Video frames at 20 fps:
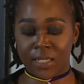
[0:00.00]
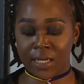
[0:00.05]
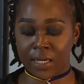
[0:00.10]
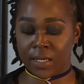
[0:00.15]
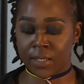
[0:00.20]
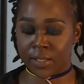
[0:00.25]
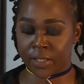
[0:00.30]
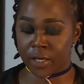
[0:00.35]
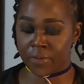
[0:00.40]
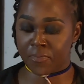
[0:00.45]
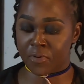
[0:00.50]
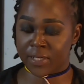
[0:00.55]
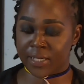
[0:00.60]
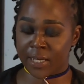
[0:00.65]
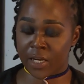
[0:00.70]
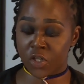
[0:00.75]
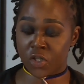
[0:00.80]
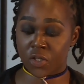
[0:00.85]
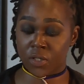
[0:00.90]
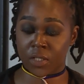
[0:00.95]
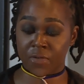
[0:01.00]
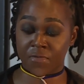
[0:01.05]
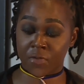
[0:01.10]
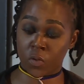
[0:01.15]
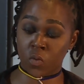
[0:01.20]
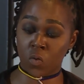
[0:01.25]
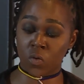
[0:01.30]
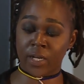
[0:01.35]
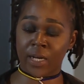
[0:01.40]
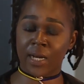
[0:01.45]
and interpretations of
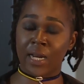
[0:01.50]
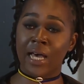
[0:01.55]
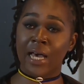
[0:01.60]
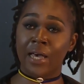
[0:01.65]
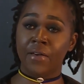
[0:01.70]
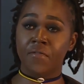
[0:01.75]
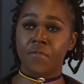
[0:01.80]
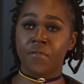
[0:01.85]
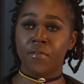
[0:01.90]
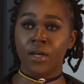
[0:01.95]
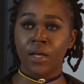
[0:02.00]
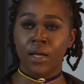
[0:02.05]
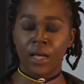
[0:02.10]
school and life,